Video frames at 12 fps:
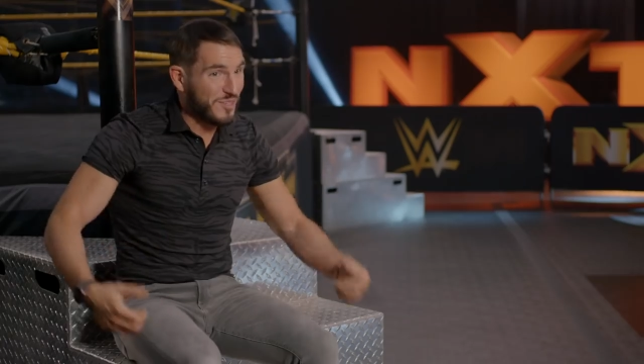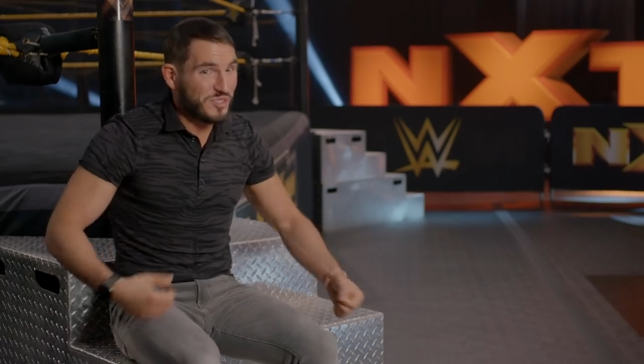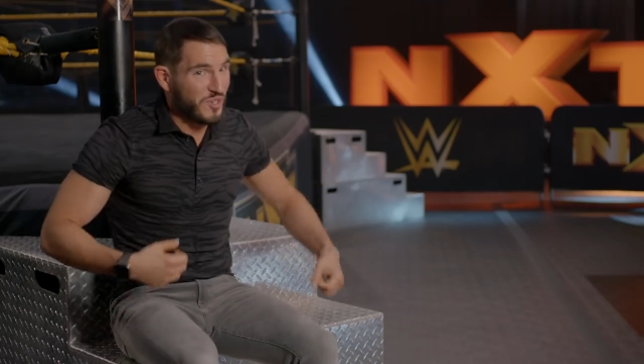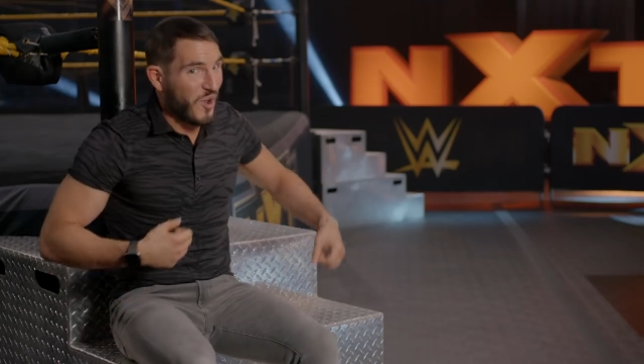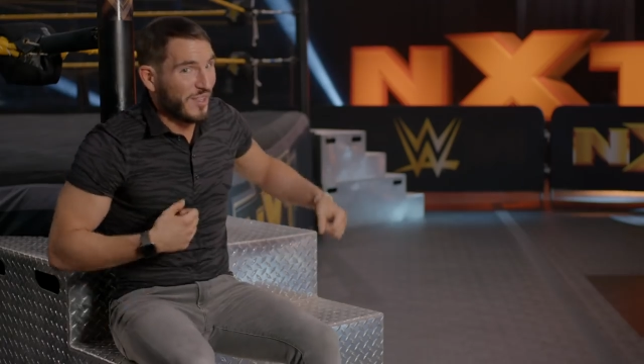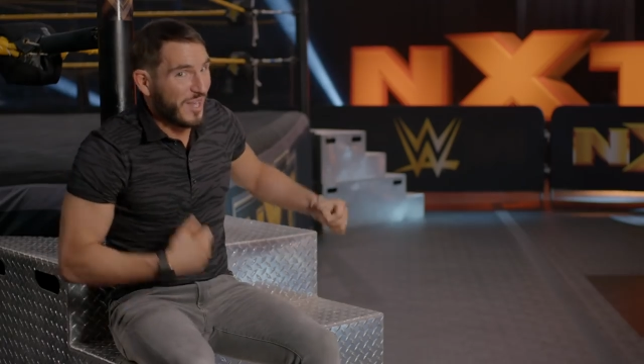just
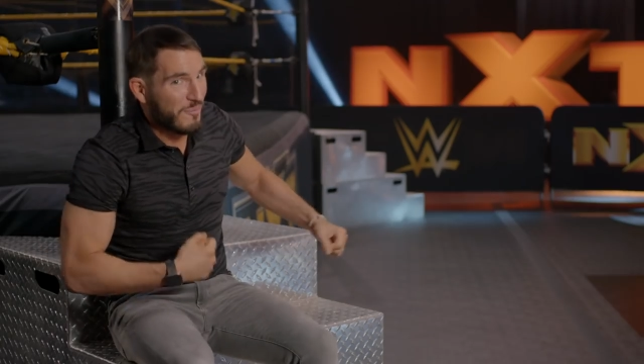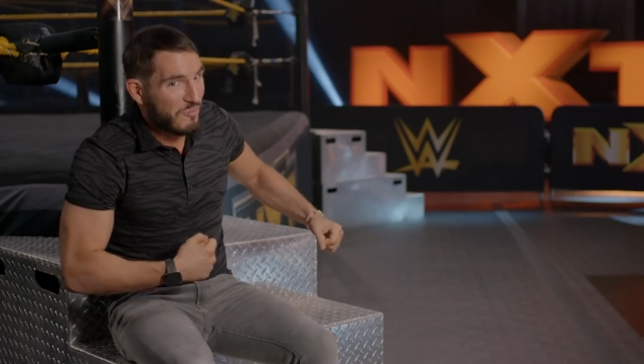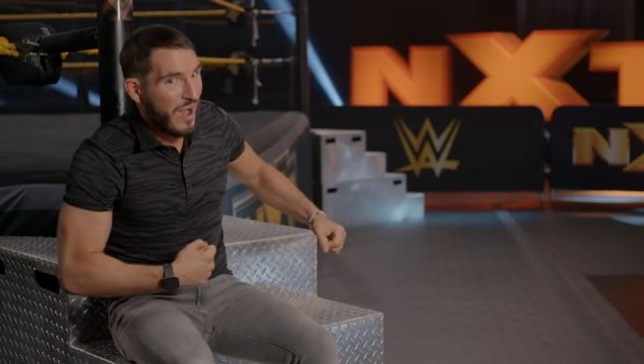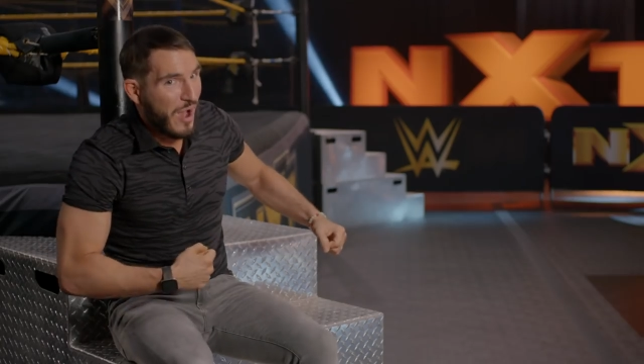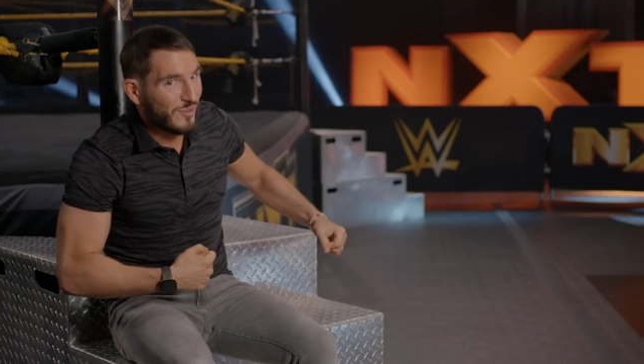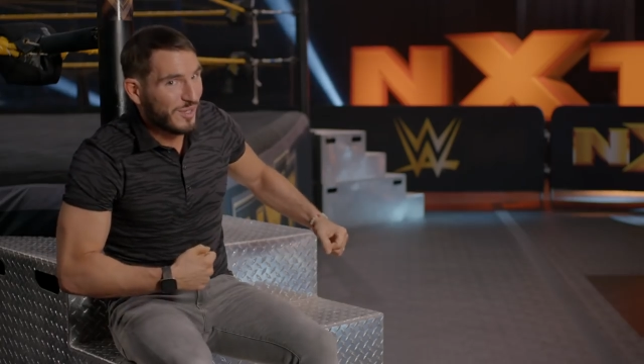Shawn like a
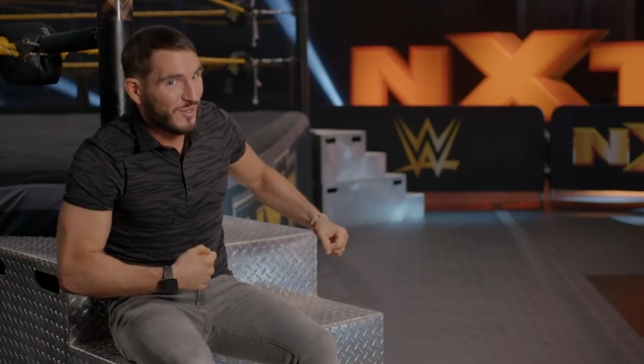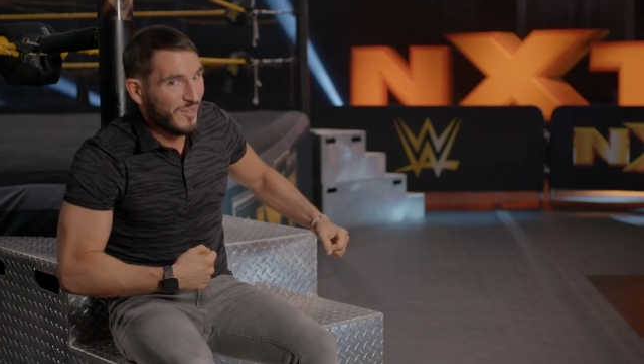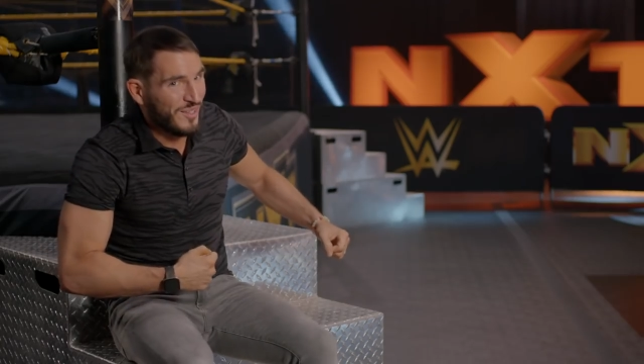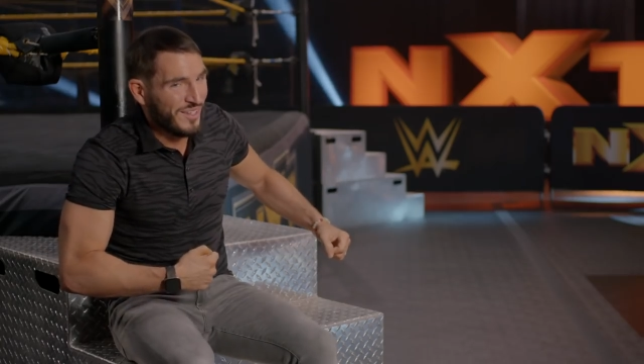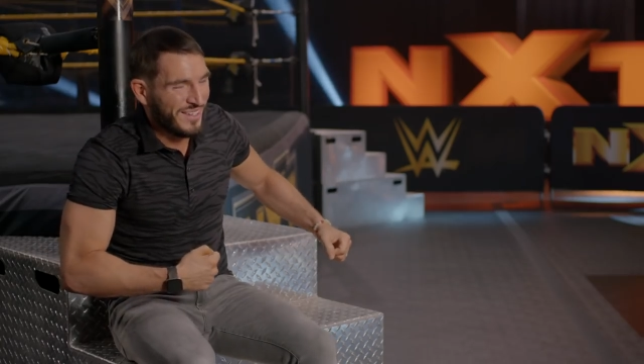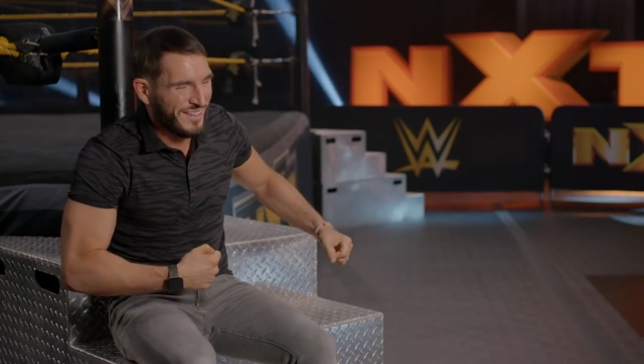proud little,
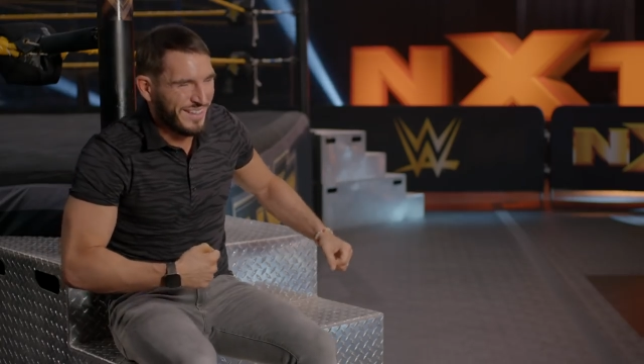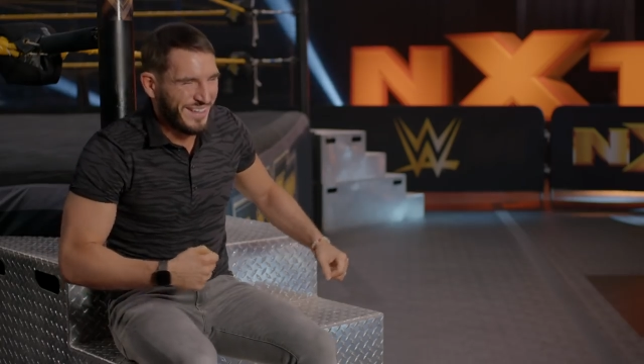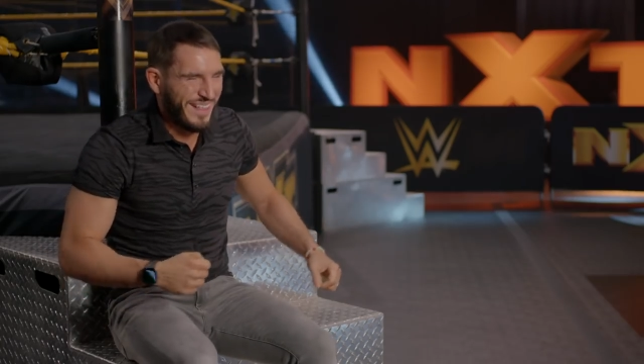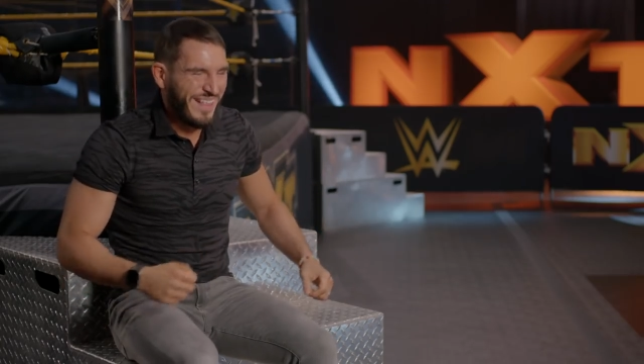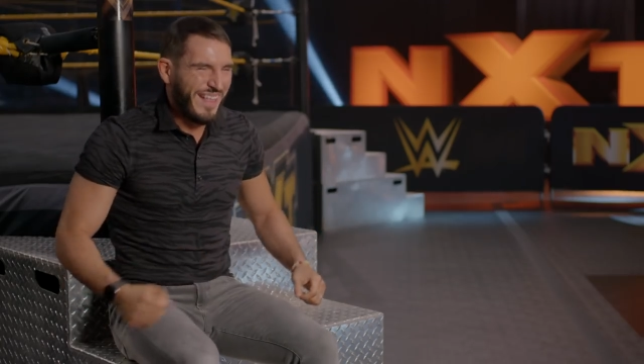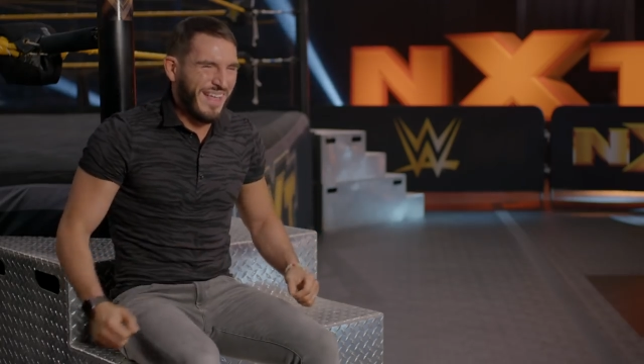
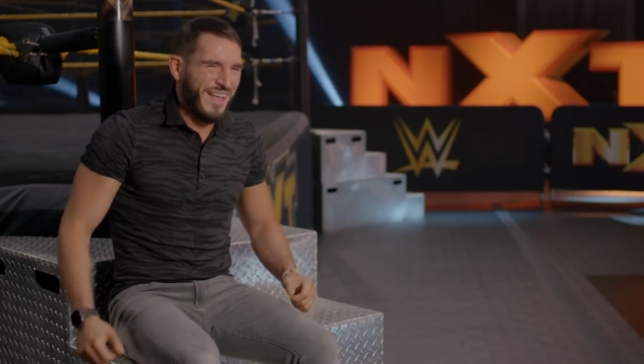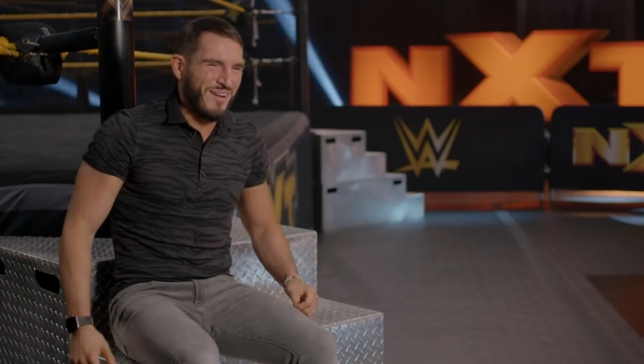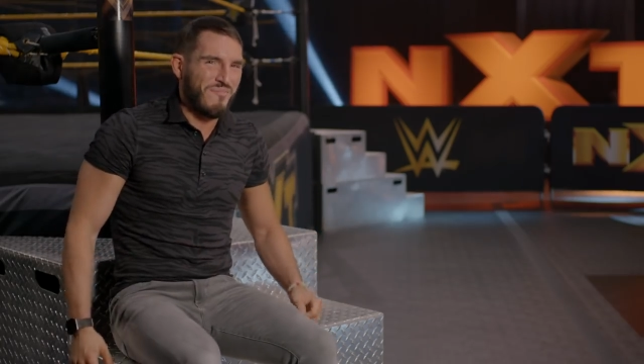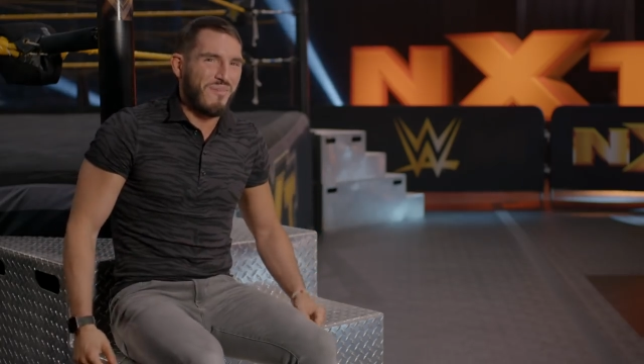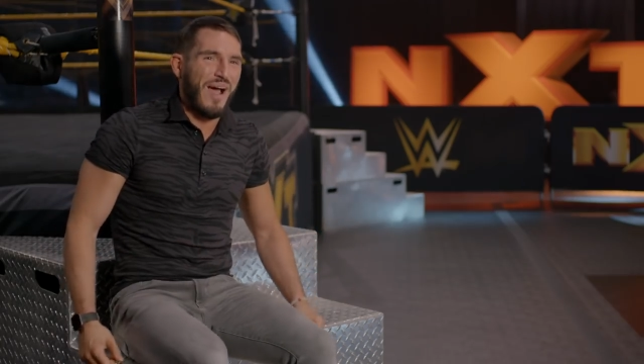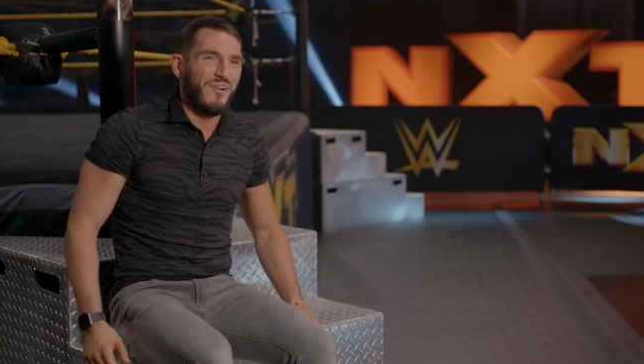
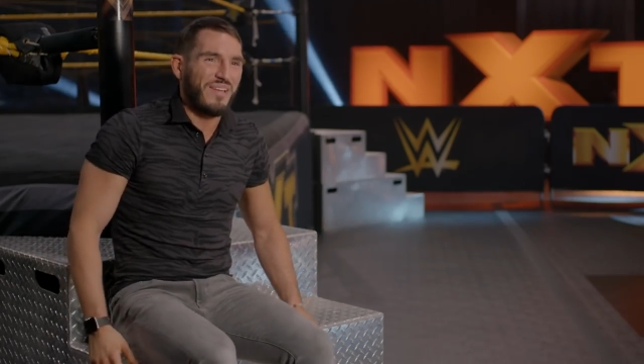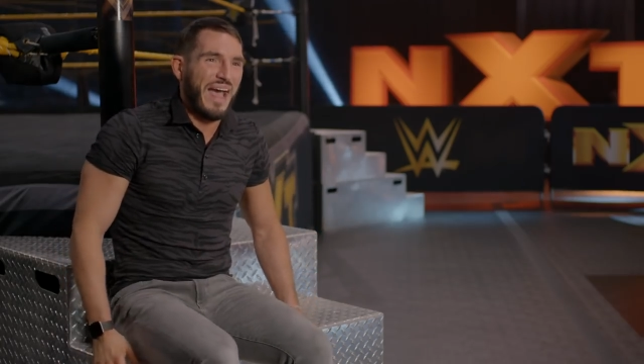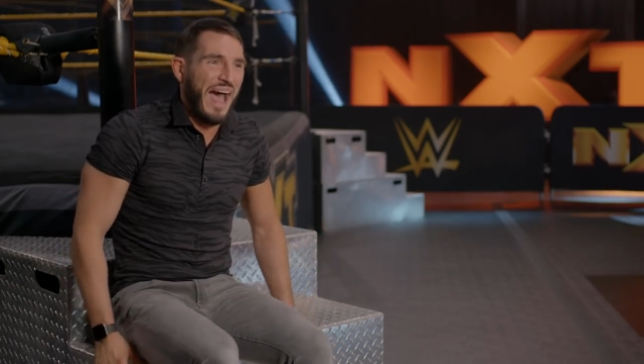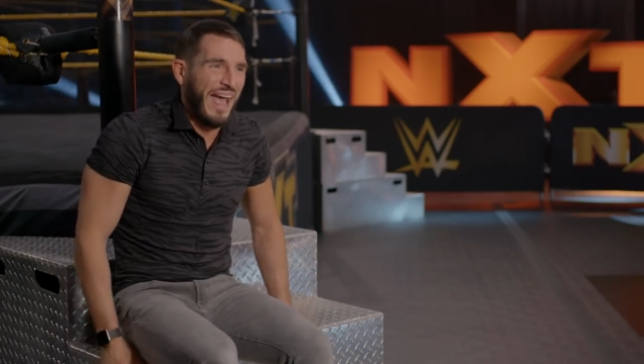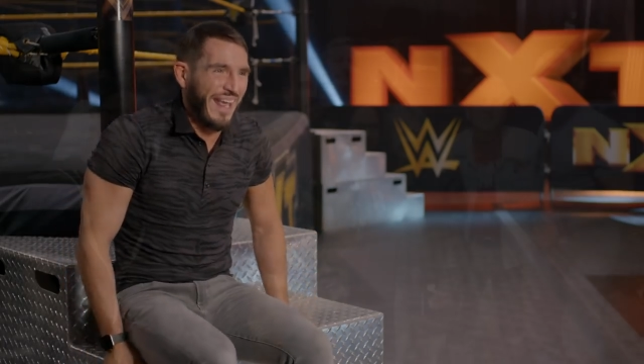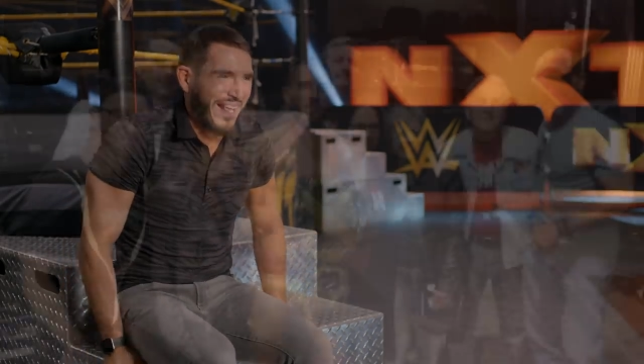proud guy.